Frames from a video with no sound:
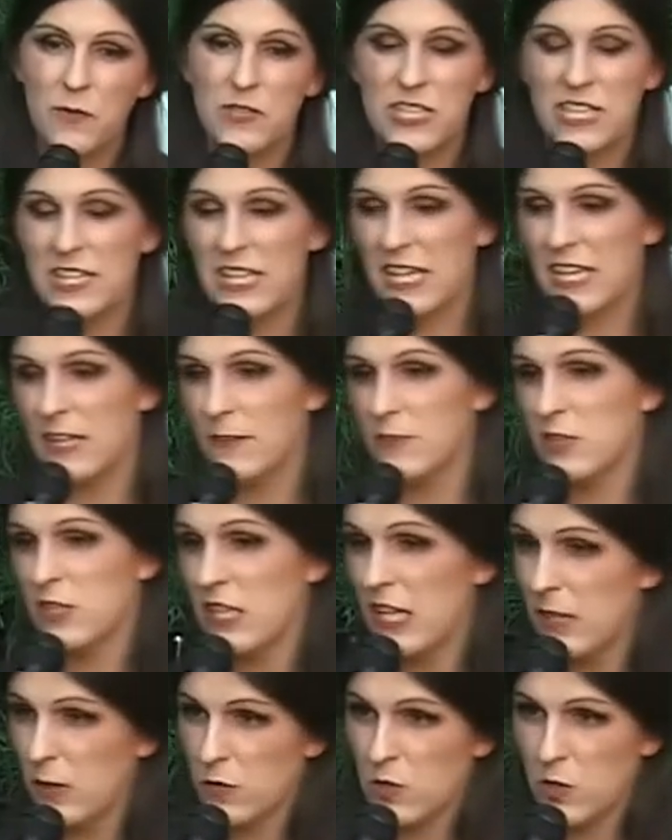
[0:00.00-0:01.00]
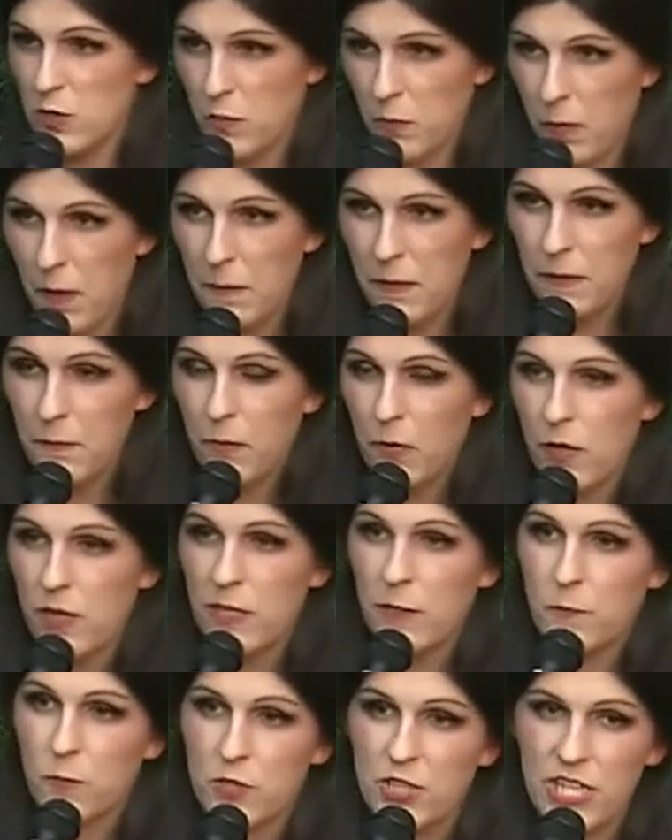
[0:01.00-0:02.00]
which he then gives either to the Republican
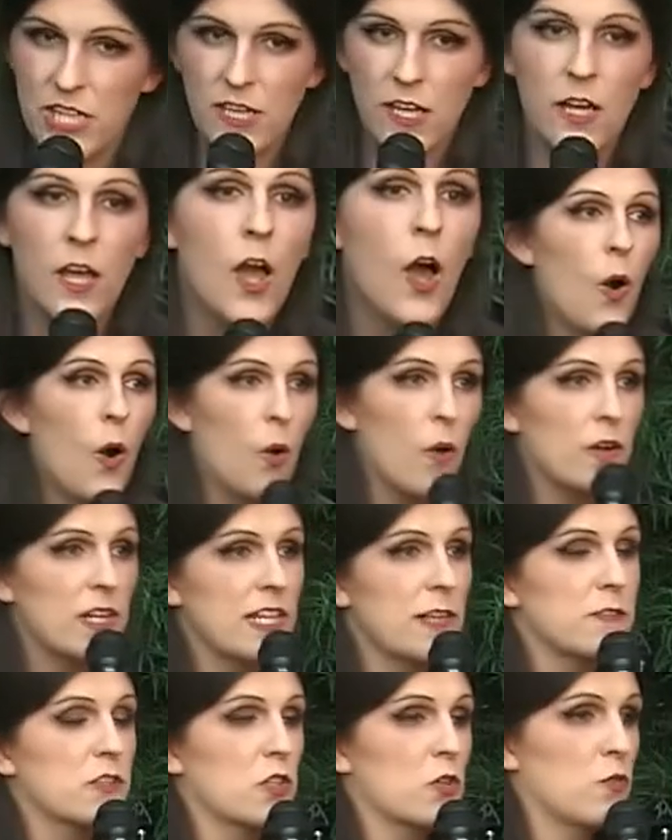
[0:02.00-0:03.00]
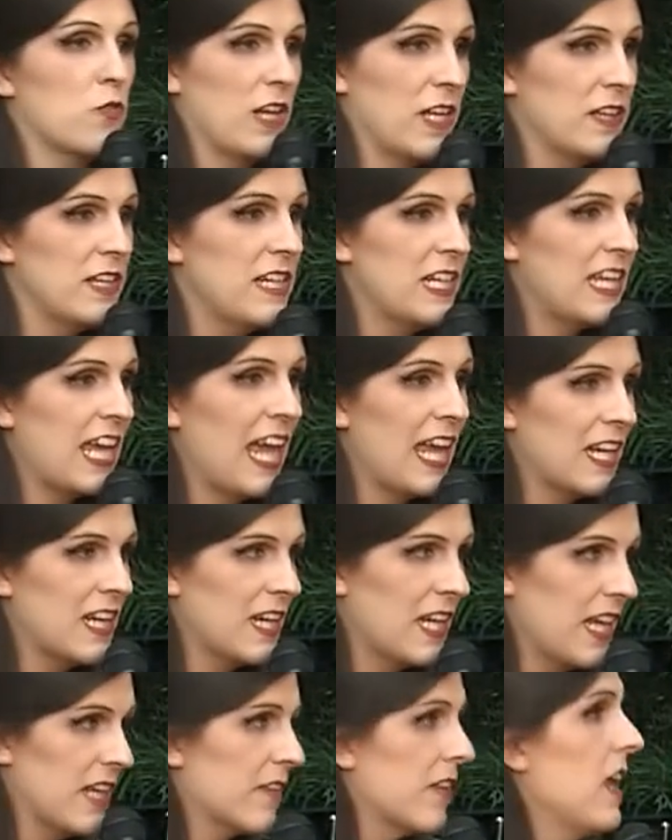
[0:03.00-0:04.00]
Party of Virginia or he gives directly to
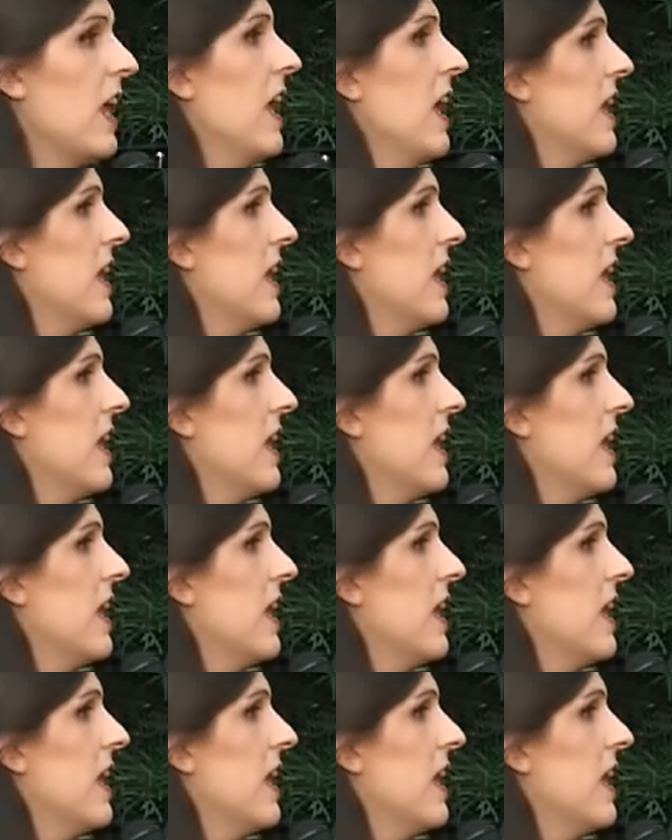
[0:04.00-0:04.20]
candidates.